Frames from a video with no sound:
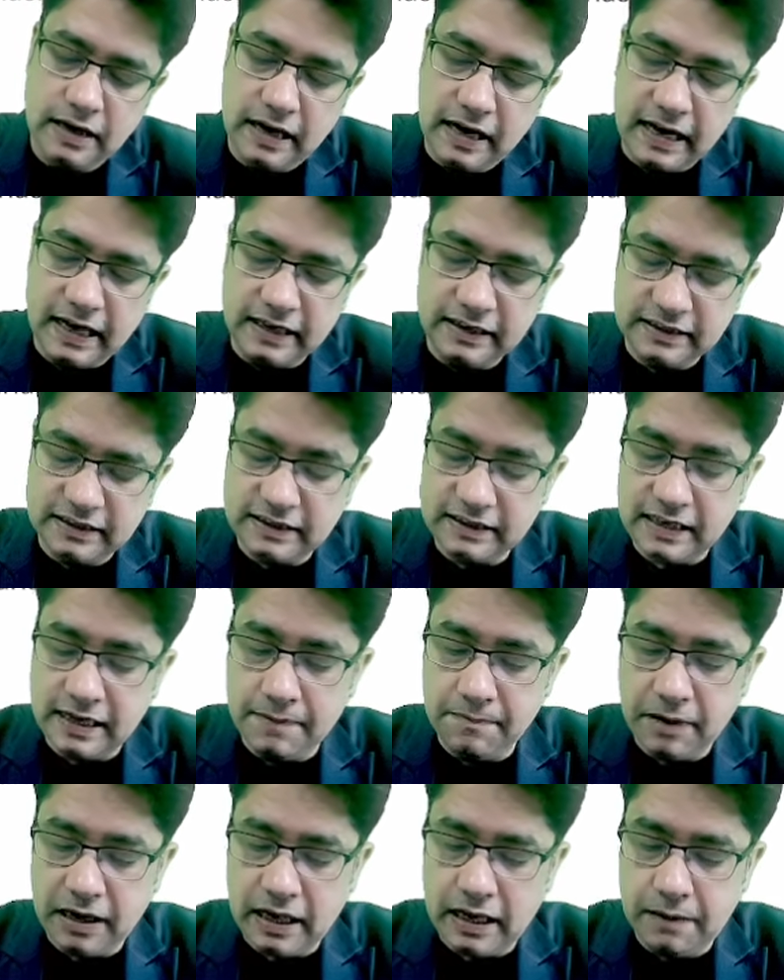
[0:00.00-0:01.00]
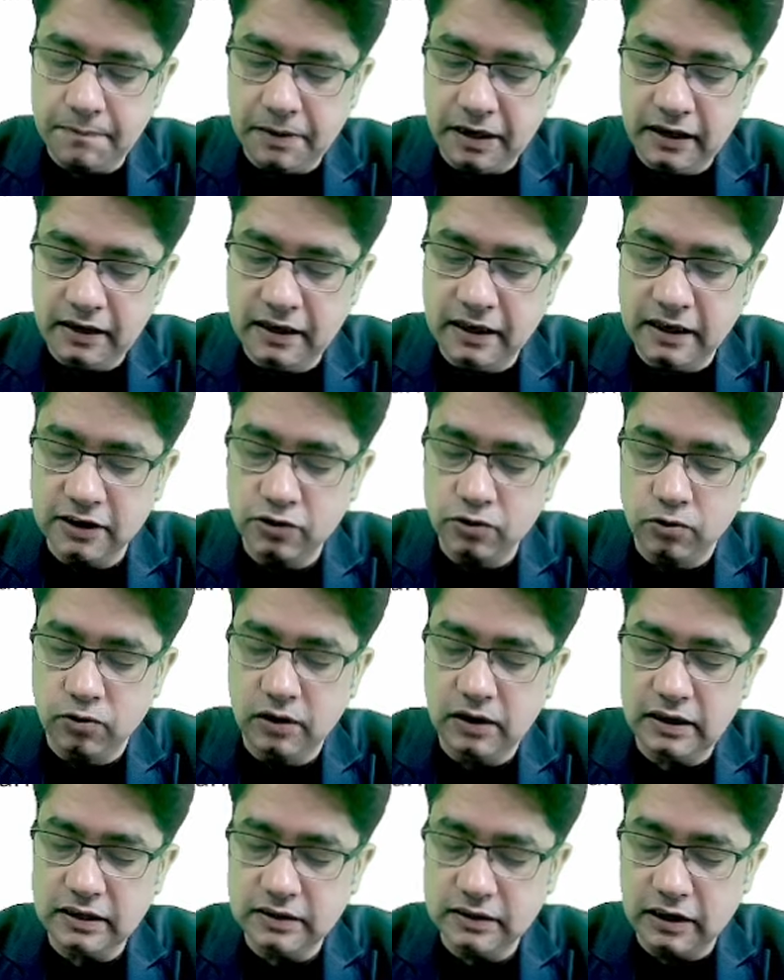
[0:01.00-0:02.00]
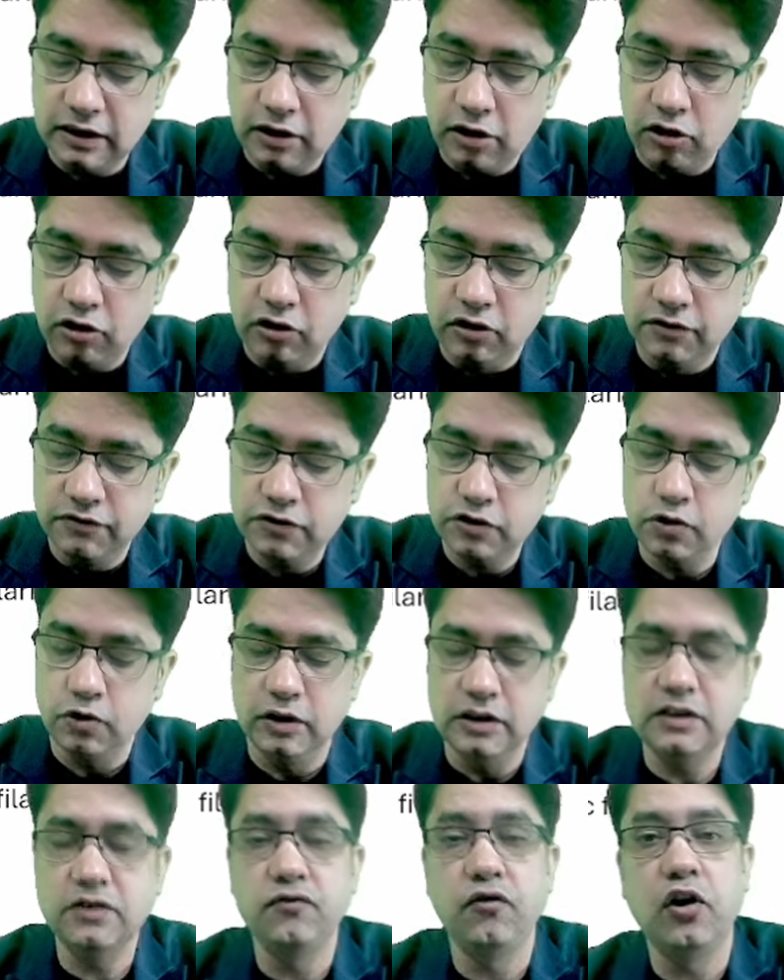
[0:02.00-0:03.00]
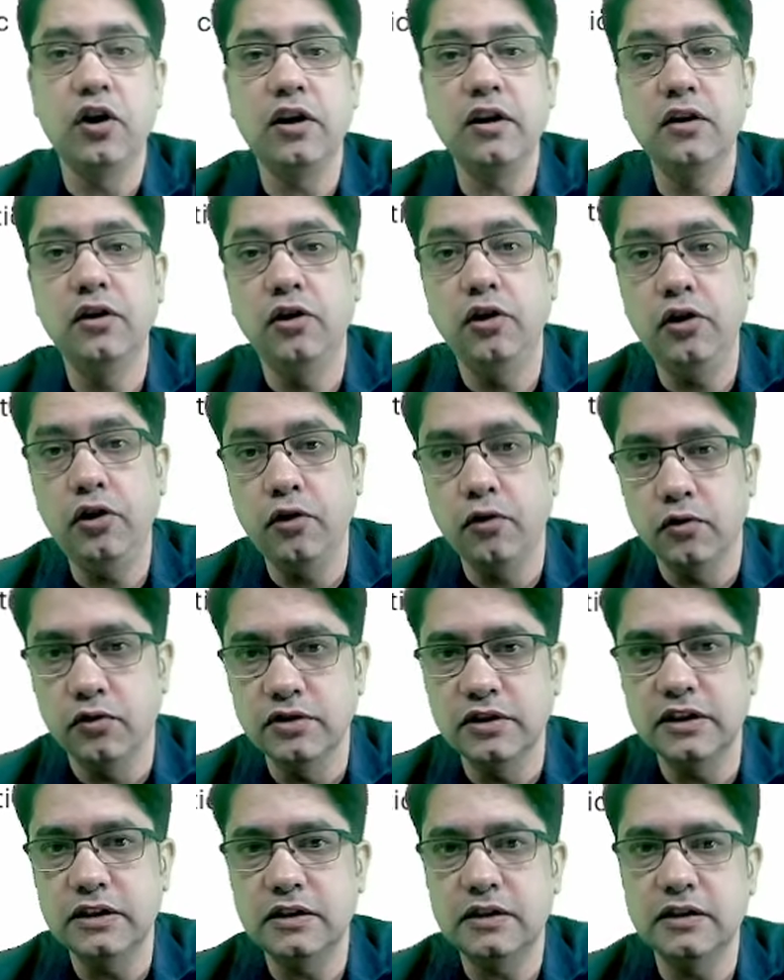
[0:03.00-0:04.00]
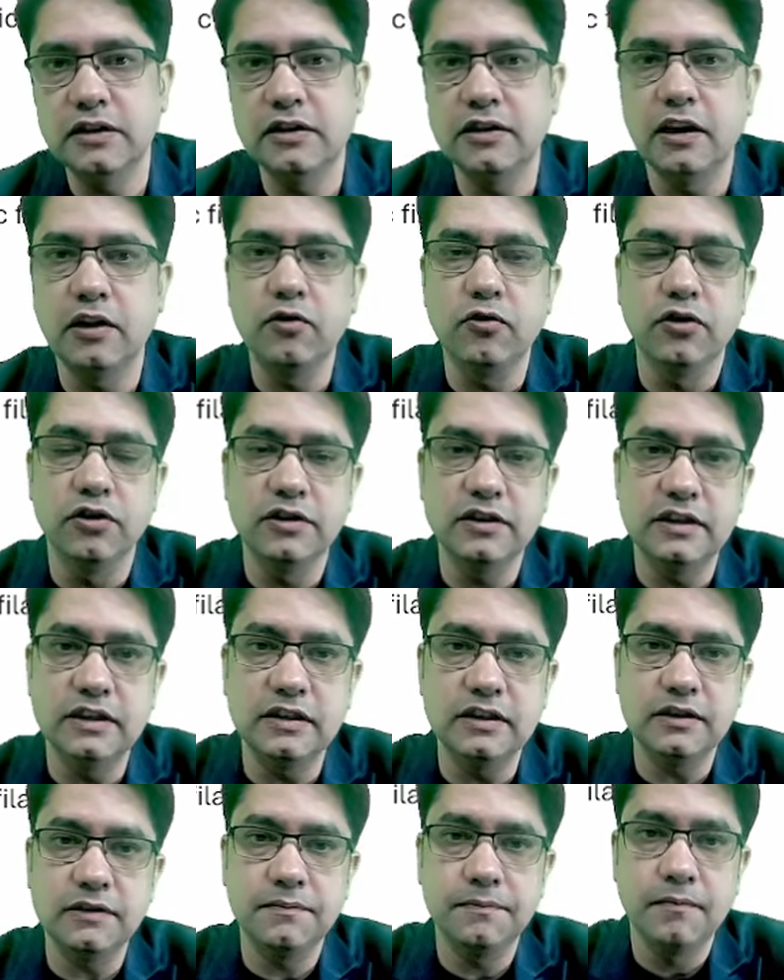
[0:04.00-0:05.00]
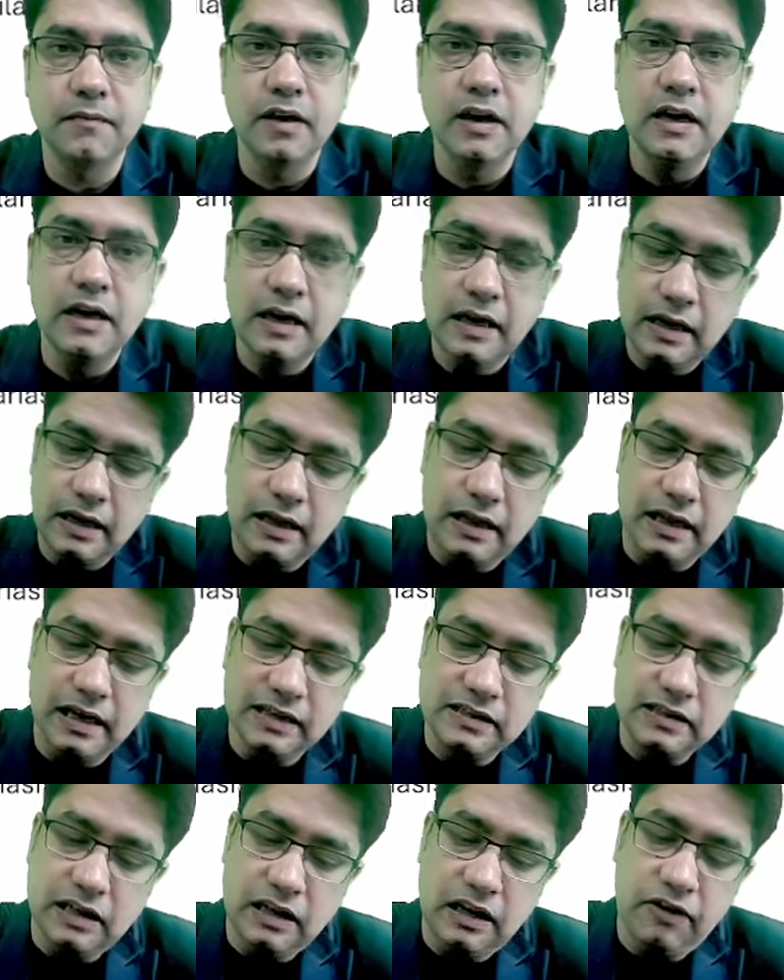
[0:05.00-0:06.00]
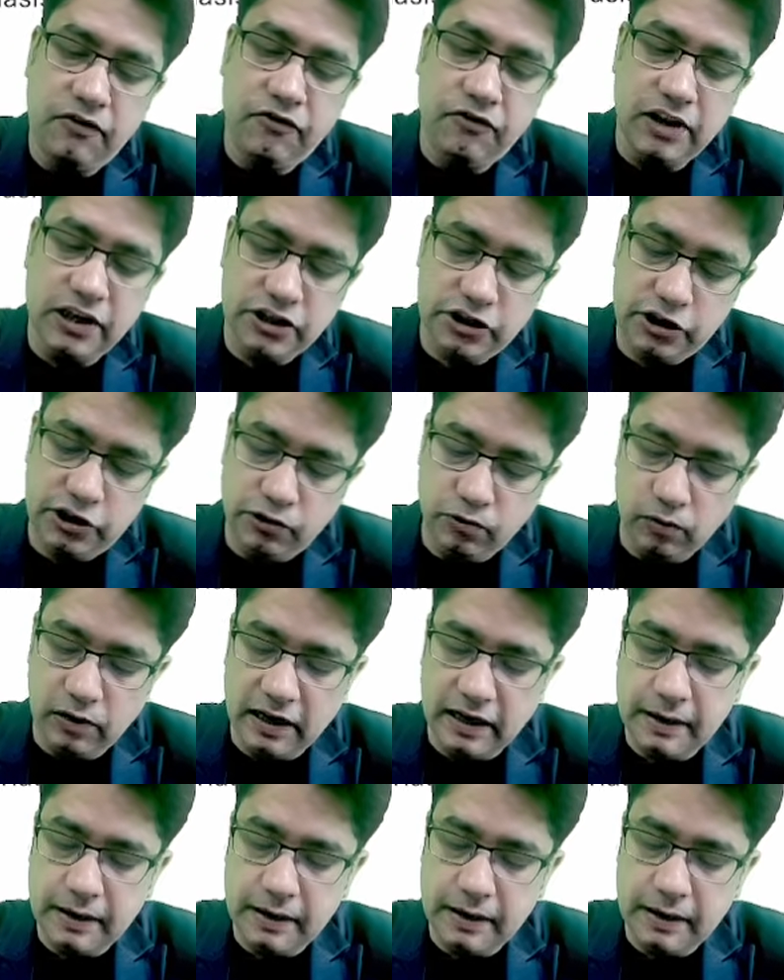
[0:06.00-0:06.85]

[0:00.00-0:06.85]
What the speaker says: And same albendazole is the drug of choice for neurocysticercosis. Lastly, fasciola